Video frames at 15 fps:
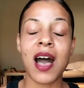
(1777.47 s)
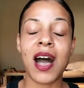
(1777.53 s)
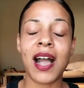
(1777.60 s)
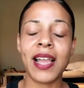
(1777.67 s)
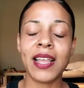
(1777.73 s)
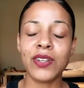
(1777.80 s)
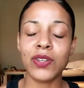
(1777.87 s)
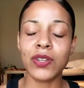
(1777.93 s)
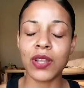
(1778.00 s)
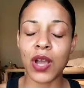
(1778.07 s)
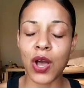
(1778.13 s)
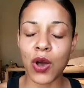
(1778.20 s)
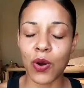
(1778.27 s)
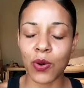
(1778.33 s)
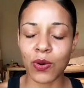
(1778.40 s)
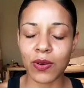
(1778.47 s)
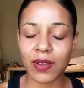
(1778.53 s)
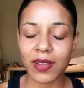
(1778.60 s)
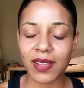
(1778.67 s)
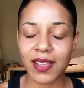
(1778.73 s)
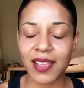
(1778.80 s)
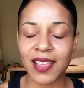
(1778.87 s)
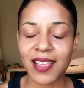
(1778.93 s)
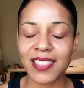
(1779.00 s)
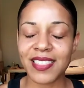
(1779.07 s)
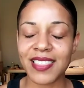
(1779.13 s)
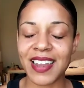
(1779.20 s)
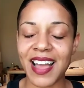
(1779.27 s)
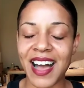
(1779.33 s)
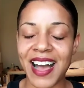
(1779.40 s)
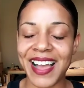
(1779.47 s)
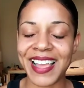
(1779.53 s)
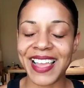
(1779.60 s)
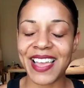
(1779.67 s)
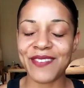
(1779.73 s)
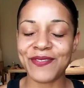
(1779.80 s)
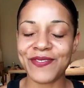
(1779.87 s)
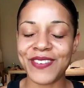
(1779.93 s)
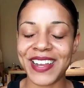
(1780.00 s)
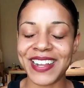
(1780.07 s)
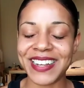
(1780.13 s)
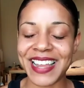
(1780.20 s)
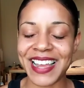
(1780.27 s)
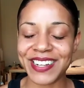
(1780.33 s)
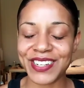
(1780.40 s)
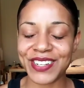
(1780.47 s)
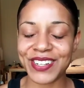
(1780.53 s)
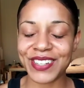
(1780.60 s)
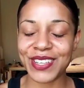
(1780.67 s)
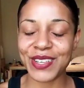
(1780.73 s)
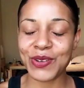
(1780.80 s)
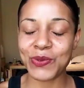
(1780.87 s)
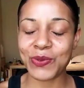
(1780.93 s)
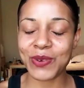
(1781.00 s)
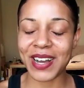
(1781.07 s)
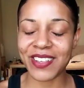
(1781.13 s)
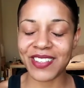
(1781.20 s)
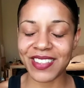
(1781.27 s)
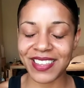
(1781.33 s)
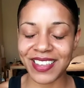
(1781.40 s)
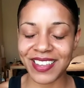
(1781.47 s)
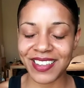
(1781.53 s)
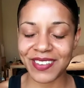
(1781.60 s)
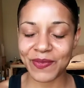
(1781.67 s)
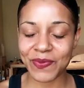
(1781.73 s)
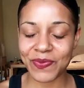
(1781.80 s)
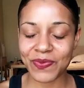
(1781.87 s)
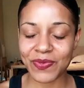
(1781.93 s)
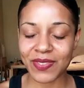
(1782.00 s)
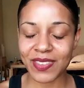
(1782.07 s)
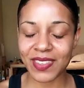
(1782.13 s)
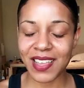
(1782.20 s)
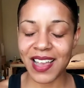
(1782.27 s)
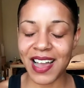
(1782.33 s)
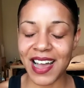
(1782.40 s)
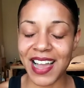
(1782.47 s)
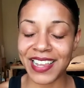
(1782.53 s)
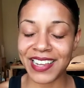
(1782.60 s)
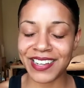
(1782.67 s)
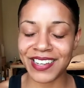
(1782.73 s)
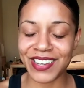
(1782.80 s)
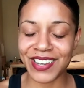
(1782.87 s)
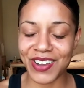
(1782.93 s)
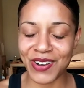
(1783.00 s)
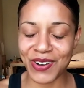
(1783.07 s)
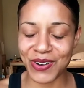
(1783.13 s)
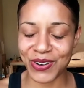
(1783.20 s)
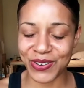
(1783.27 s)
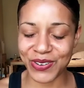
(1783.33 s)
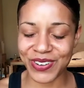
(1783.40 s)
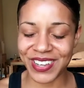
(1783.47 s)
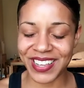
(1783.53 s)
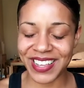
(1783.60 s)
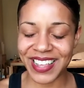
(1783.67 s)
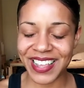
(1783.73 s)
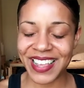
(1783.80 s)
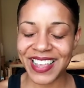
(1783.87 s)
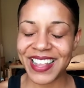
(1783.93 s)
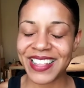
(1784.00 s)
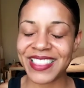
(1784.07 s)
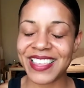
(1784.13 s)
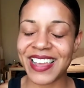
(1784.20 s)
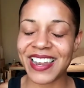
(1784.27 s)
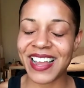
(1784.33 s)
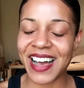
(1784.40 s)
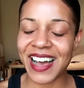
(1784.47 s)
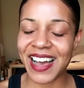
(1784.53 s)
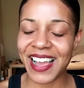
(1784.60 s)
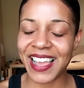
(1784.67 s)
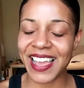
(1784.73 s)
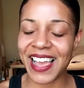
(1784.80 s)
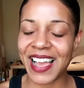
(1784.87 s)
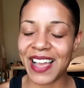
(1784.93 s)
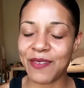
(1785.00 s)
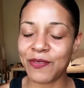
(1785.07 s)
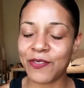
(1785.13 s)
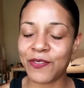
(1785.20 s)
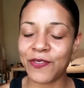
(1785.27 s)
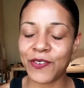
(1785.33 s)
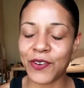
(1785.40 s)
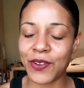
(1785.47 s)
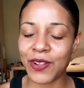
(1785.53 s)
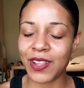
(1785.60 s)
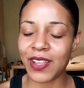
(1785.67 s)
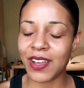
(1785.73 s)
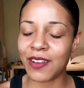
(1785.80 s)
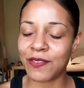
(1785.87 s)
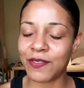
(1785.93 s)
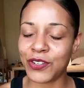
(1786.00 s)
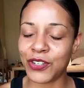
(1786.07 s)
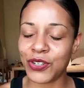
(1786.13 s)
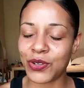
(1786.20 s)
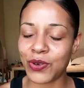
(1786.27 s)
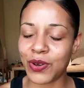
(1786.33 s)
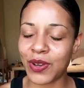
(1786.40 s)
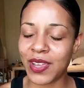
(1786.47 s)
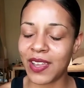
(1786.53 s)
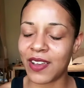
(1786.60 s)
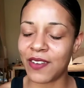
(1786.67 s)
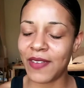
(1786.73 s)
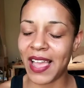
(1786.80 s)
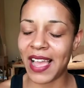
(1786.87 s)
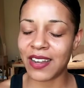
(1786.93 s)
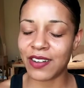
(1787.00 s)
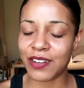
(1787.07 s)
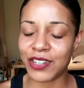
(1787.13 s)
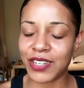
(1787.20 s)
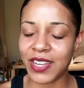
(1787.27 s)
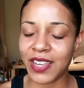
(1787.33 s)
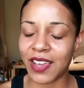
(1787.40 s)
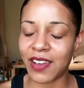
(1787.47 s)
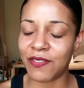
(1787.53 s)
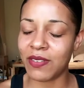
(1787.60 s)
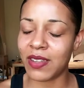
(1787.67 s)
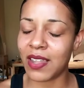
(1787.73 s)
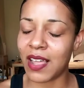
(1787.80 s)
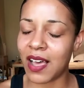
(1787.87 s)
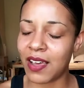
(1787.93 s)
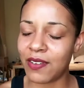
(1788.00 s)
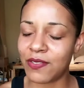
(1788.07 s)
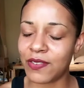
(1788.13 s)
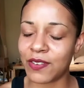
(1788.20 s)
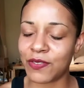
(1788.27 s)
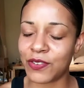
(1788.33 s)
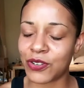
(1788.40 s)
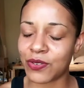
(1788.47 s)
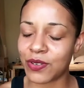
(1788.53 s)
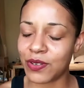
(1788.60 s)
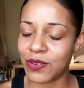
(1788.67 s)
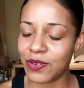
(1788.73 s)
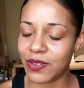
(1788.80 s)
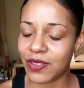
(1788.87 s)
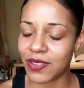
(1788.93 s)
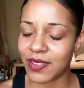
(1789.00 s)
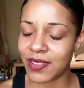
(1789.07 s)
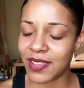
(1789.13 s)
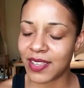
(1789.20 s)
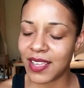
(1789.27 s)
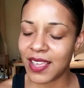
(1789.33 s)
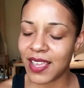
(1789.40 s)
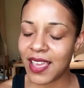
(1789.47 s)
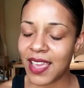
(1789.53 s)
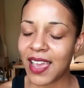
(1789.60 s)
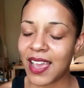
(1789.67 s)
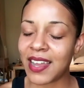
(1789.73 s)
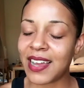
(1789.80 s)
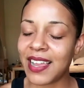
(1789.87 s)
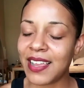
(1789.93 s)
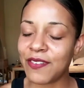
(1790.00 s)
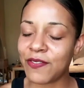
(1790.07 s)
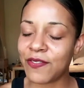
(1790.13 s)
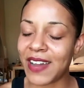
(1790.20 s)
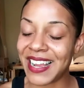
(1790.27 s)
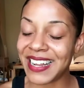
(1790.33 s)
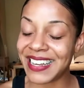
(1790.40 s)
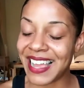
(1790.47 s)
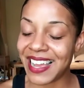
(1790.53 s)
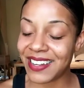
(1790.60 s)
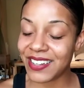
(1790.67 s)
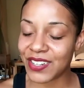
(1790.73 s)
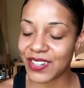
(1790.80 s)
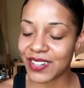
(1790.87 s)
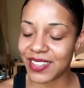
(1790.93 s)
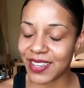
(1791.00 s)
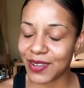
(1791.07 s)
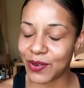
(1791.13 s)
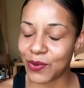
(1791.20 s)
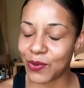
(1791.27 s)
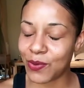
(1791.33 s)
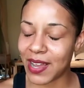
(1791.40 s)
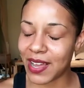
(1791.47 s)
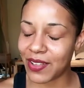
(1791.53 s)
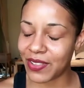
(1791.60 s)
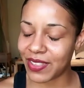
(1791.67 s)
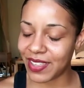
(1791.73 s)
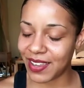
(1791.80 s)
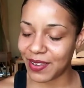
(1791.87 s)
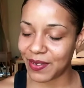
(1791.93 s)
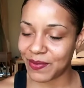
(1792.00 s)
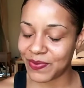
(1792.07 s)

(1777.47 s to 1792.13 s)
I know that I am financially wealthy. I know that I am full of joy, of energy, of love, of truth, and I am financially wealthy.